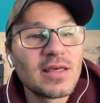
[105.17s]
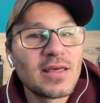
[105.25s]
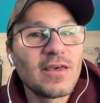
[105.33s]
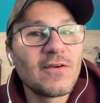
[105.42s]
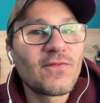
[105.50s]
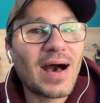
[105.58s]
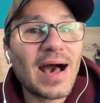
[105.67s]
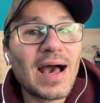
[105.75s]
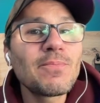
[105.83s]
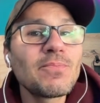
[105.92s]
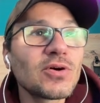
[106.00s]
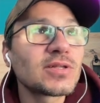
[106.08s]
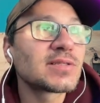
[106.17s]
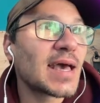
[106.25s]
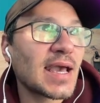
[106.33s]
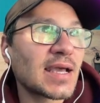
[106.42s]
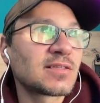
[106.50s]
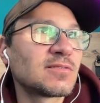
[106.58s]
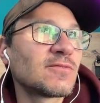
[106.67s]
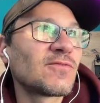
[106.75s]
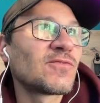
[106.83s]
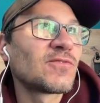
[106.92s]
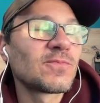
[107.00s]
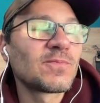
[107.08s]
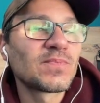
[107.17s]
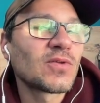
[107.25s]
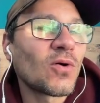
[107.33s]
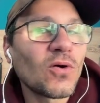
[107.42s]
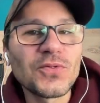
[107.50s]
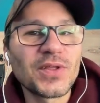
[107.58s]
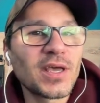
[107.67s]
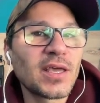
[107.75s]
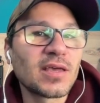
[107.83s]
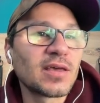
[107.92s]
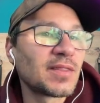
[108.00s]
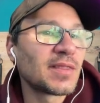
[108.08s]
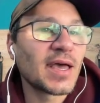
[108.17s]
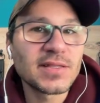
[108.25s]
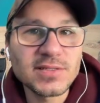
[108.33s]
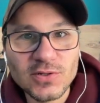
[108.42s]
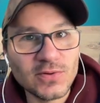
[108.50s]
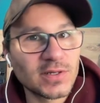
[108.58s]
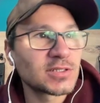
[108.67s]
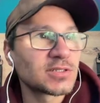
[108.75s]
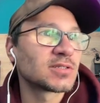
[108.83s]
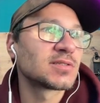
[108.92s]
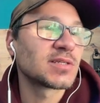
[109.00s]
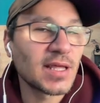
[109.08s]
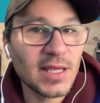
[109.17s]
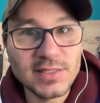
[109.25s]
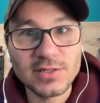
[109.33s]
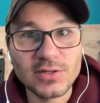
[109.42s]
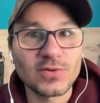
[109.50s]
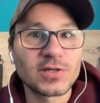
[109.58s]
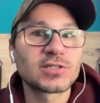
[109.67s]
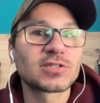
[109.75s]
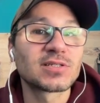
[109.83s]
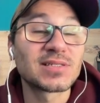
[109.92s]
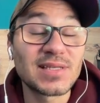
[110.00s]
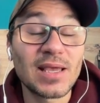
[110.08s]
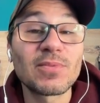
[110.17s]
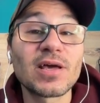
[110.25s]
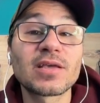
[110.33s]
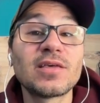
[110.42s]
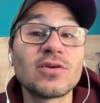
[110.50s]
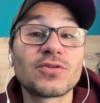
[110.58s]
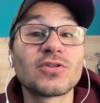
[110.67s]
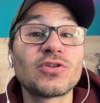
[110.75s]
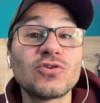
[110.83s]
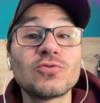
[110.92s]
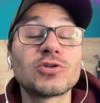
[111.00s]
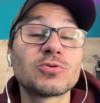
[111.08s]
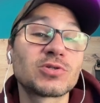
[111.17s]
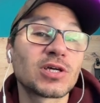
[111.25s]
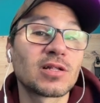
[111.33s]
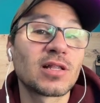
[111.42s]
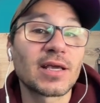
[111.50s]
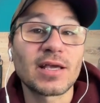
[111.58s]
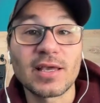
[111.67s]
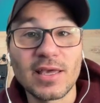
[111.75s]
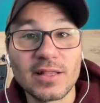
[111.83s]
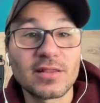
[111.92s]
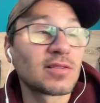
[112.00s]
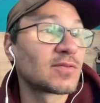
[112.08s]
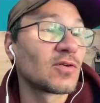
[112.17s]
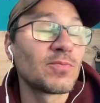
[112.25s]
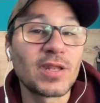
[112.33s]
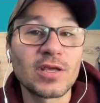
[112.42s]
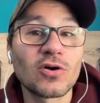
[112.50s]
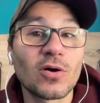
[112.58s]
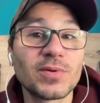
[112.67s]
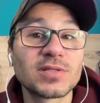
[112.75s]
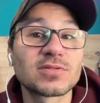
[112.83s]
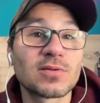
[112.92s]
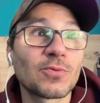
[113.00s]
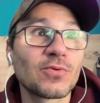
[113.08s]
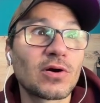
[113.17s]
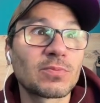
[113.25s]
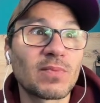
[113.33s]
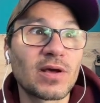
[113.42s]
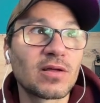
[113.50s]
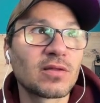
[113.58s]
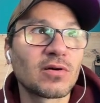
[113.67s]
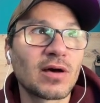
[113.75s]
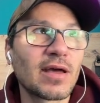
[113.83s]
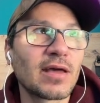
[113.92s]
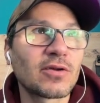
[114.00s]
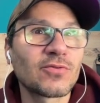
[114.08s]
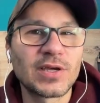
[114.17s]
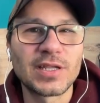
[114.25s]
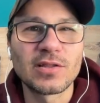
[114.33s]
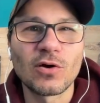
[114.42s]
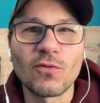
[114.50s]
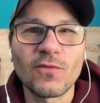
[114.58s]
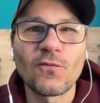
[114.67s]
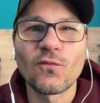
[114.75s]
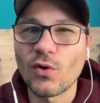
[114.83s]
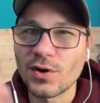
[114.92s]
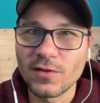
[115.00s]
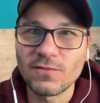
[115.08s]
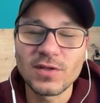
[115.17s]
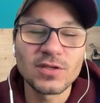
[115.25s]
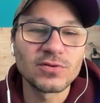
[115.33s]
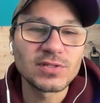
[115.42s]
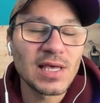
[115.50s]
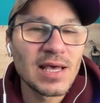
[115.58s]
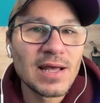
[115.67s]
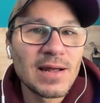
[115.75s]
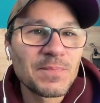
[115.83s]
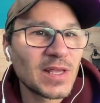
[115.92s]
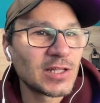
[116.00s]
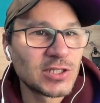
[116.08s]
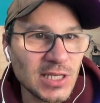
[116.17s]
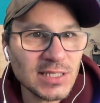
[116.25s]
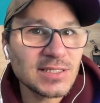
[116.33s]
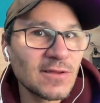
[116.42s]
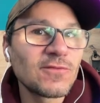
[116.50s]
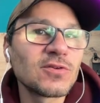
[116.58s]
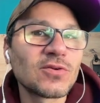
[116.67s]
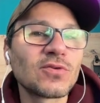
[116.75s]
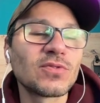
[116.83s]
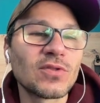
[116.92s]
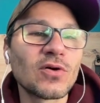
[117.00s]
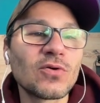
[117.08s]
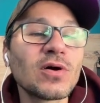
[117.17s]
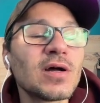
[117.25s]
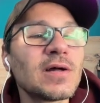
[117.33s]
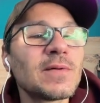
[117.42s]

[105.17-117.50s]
if I'm not active all day and answer questions, same like here on the YouTube channel, like I get so many comments throughout my, I created now over 400 videos. And just if you don't know,